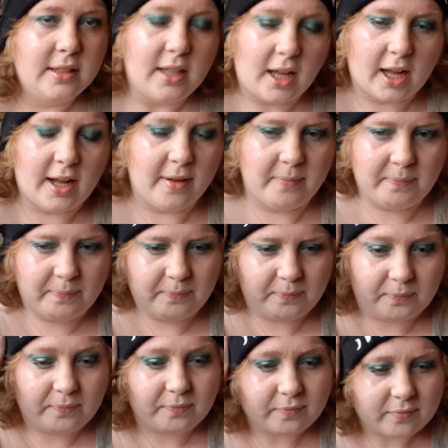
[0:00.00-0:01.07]

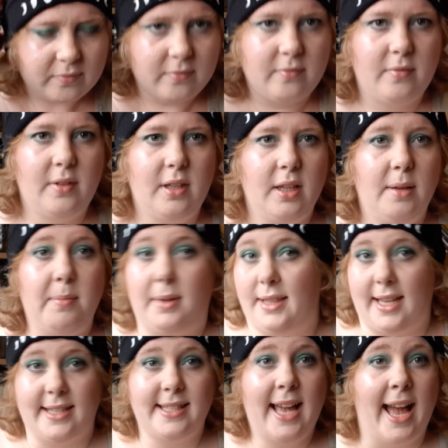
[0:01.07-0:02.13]
But
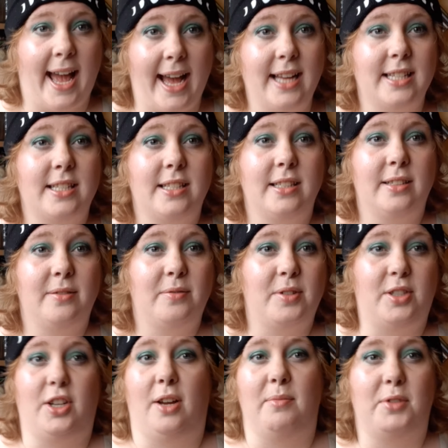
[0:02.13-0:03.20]
there's a hat,
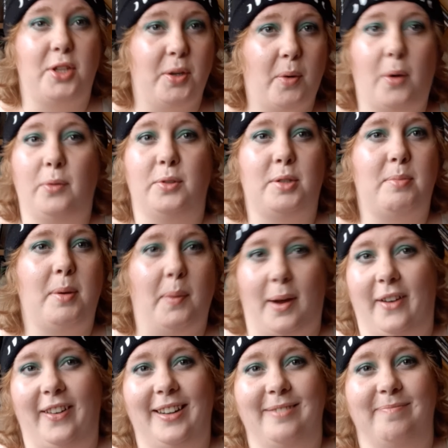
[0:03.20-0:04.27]
which I'm too old to be
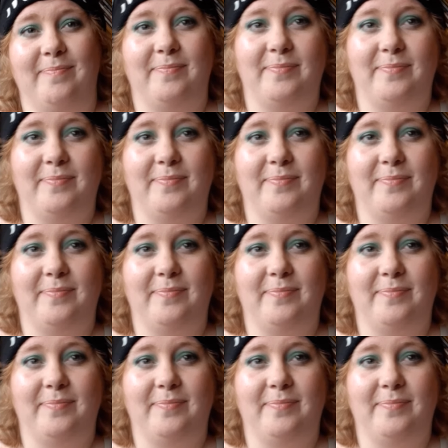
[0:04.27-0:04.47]
wearing.